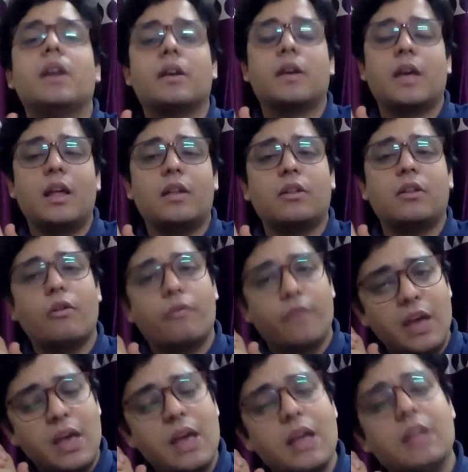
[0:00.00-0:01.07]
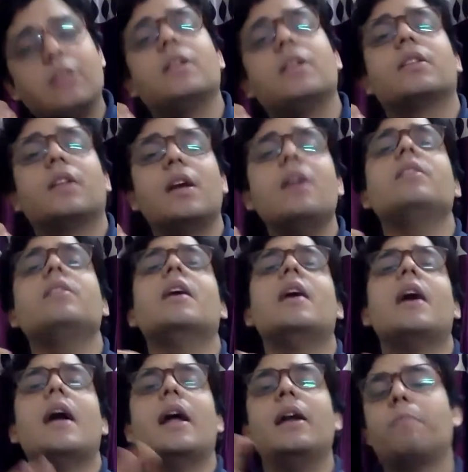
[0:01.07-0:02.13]
case of A in this case
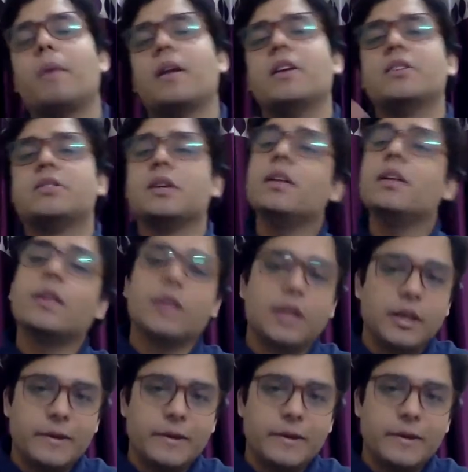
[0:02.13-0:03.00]
in punishing C.